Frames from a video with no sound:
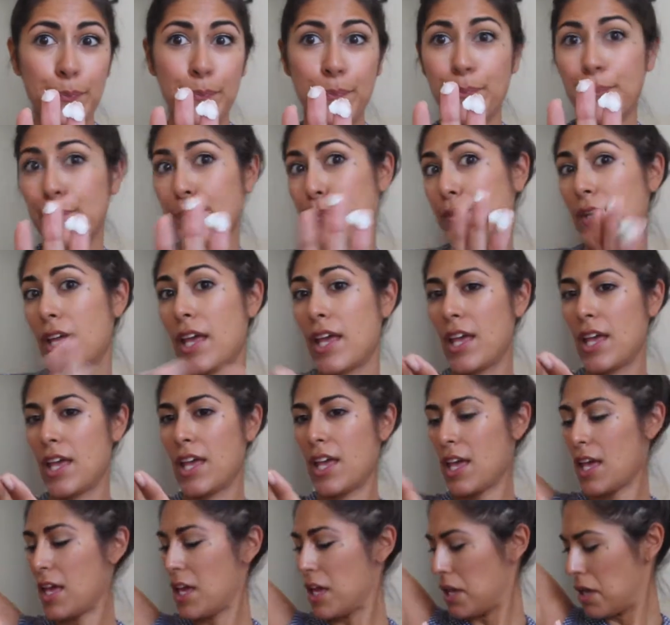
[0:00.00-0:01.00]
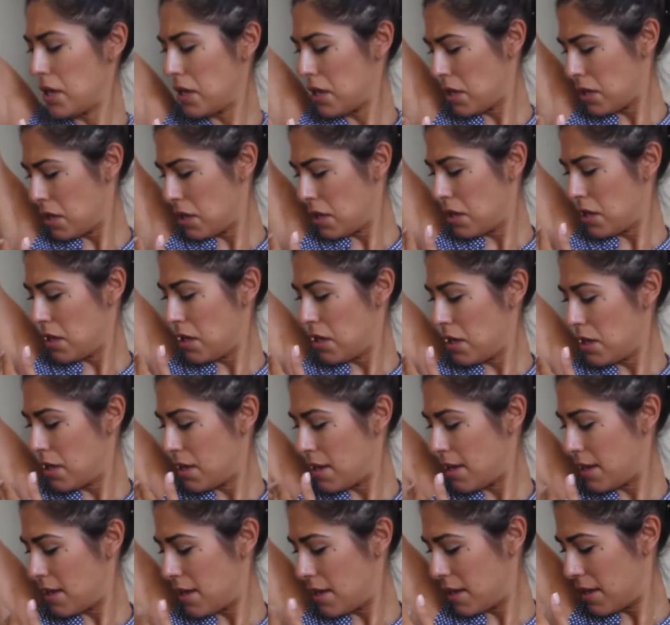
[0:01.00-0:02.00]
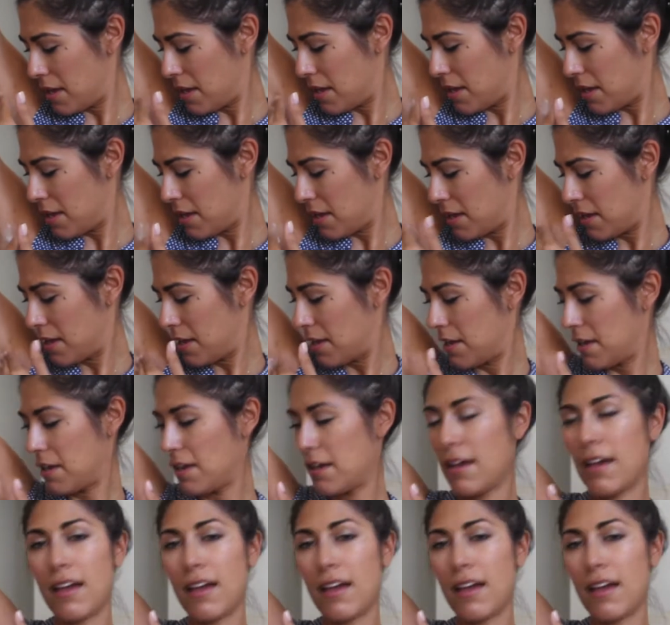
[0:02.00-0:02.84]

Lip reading: (silence)